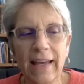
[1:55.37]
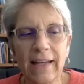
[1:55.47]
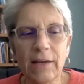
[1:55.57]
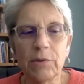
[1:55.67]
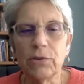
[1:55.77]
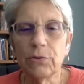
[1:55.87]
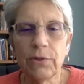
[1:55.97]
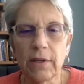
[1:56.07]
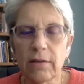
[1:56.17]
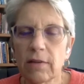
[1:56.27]
he would do
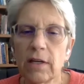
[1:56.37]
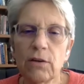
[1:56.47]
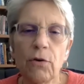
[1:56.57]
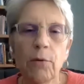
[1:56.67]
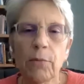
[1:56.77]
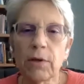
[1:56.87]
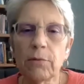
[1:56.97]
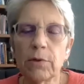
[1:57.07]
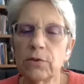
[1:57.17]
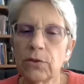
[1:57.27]
things that he normally
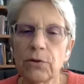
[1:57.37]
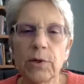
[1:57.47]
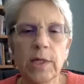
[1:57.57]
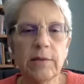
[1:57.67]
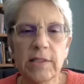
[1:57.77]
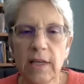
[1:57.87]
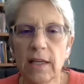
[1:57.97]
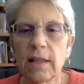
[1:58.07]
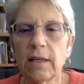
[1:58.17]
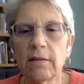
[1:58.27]
wouldn't do, or he'd say
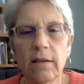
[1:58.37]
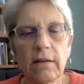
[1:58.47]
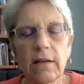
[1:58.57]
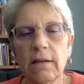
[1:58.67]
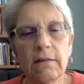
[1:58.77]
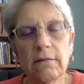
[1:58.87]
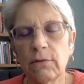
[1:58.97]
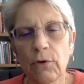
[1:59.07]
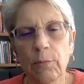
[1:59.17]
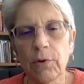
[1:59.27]
things that he
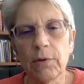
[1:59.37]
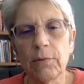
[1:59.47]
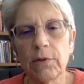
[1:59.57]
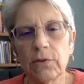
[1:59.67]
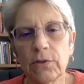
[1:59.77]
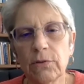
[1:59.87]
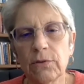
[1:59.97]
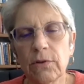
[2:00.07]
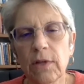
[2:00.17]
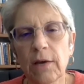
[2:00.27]
normally wouldn't do.
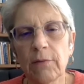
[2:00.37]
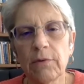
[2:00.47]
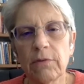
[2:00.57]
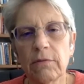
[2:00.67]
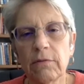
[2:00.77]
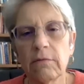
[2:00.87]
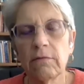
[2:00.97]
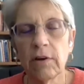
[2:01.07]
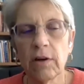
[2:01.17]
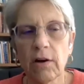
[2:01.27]
So that was
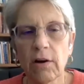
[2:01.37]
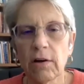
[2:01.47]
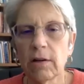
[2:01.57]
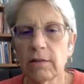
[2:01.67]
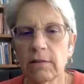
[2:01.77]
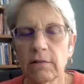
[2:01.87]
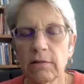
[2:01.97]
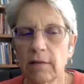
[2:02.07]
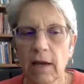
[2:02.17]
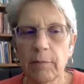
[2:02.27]
very hard, and
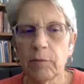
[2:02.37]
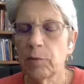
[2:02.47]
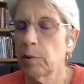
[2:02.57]
at times we